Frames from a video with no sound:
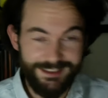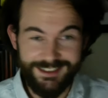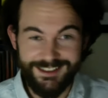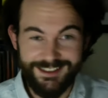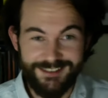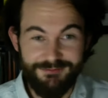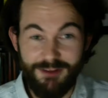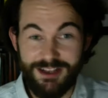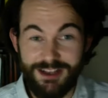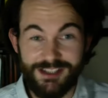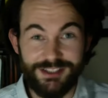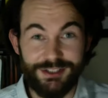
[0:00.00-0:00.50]

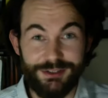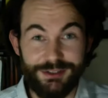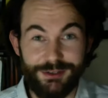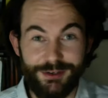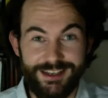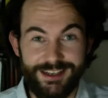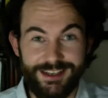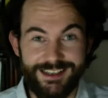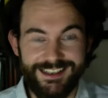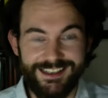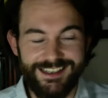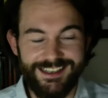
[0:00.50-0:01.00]

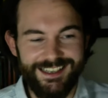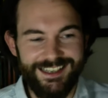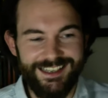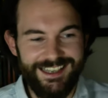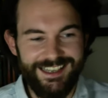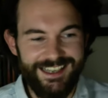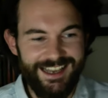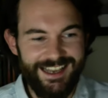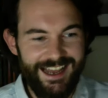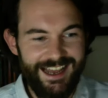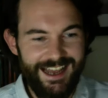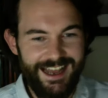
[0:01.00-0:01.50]
Medjugorje.
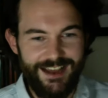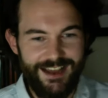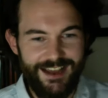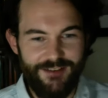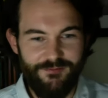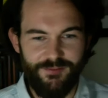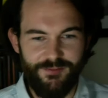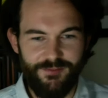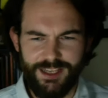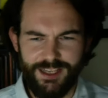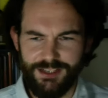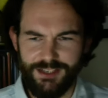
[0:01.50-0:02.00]

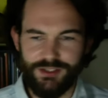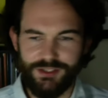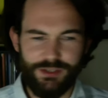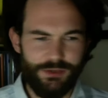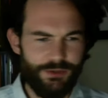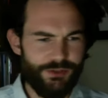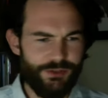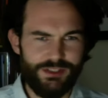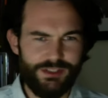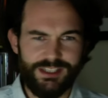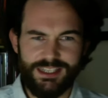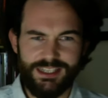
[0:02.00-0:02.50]
And
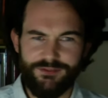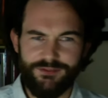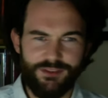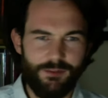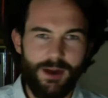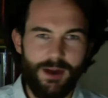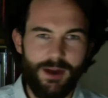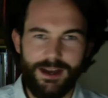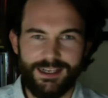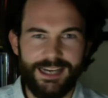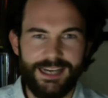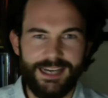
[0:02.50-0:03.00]
two, just even the
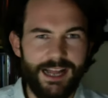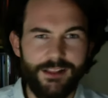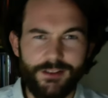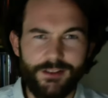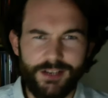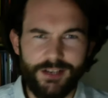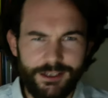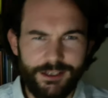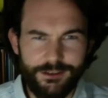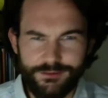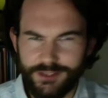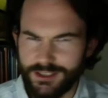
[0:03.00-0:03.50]

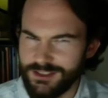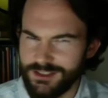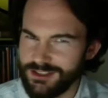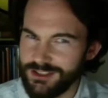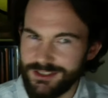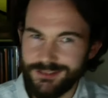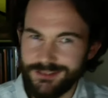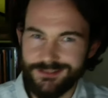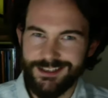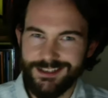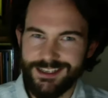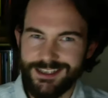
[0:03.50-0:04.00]
practicality of it, it
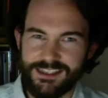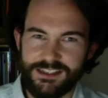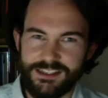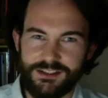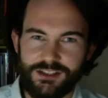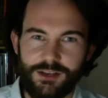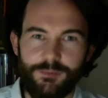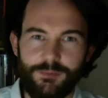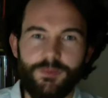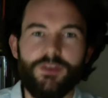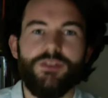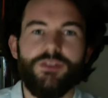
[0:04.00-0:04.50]
just isn't
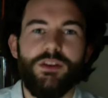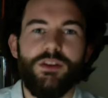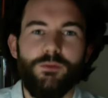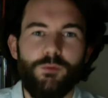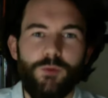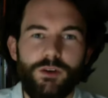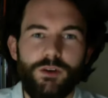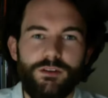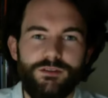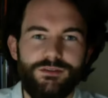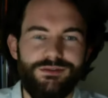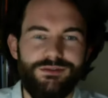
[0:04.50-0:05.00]
something that
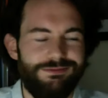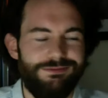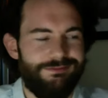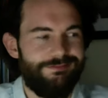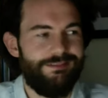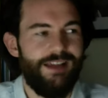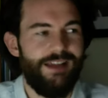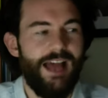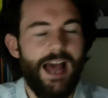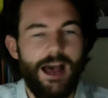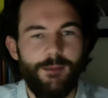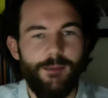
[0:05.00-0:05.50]
would have
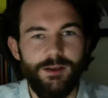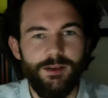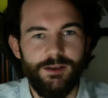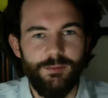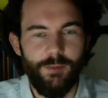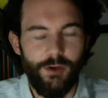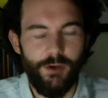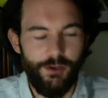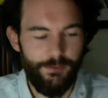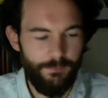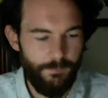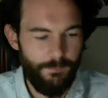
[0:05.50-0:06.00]
happened.
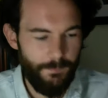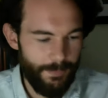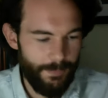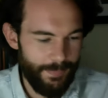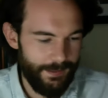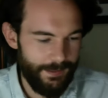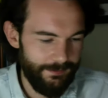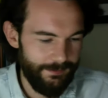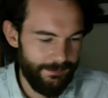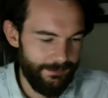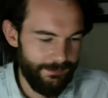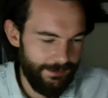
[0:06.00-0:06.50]
But
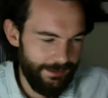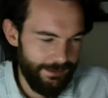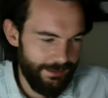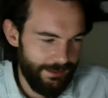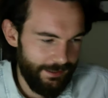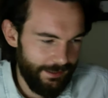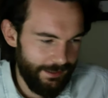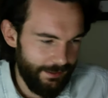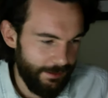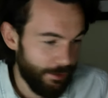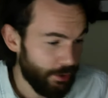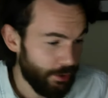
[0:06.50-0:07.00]

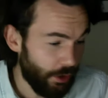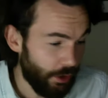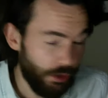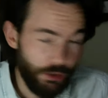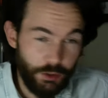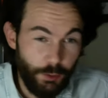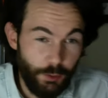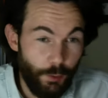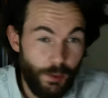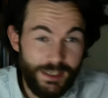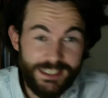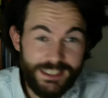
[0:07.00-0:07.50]
call it
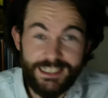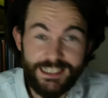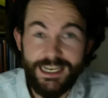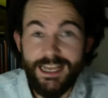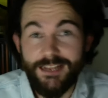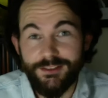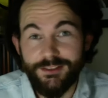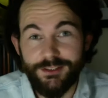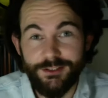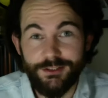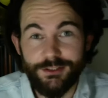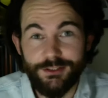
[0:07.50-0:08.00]

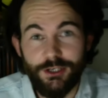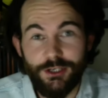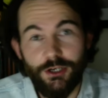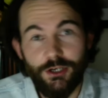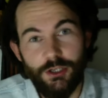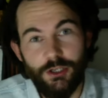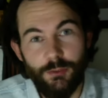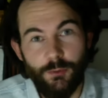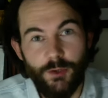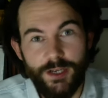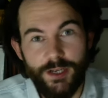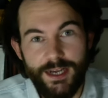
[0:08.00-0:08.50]
coincidental,
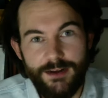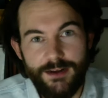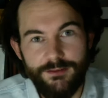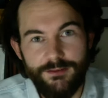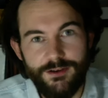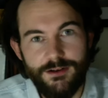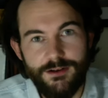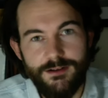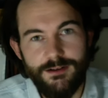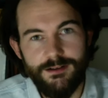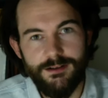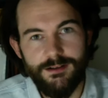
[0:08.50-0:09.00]
call it
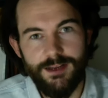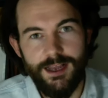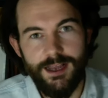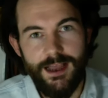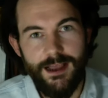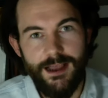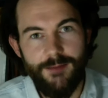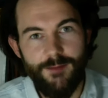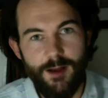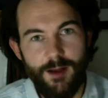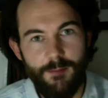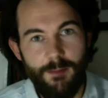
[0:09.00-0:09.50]
whatever.
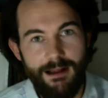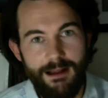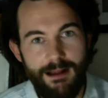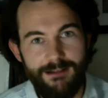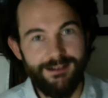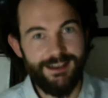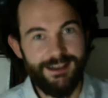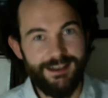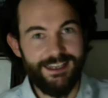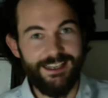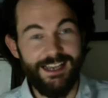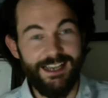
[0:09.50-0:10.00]

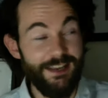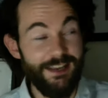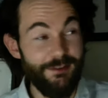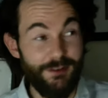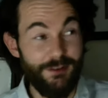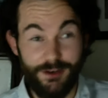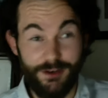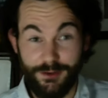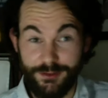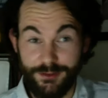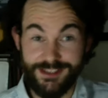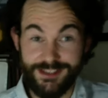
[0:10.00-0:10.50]
Apparently, I only
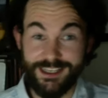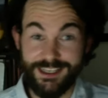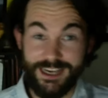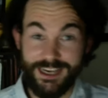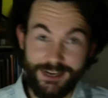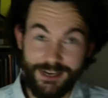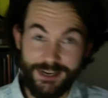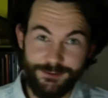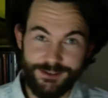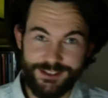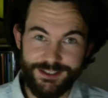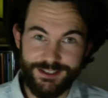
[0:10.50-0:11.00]
heard this
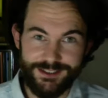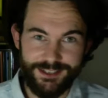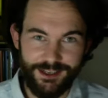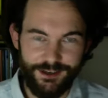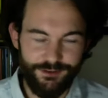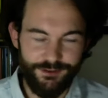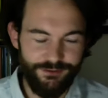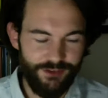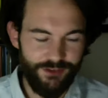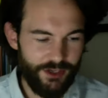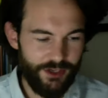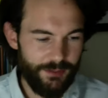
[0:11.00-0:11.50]
today, which is kind
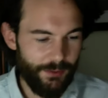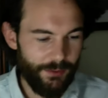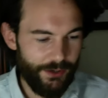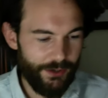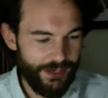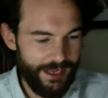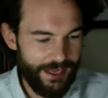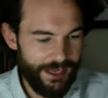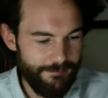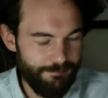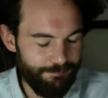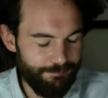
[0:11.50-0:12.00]
of funny, but
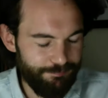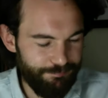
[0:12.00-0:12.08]
at